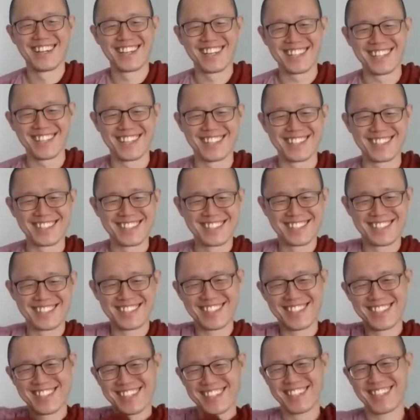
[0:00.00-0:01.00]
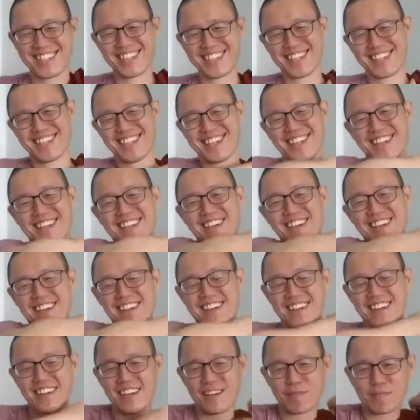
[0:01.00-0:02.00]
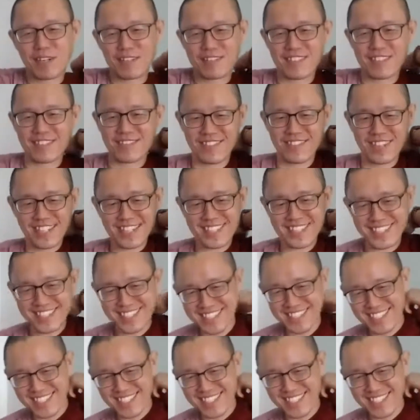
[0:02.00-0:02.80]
Yes. How about the rest?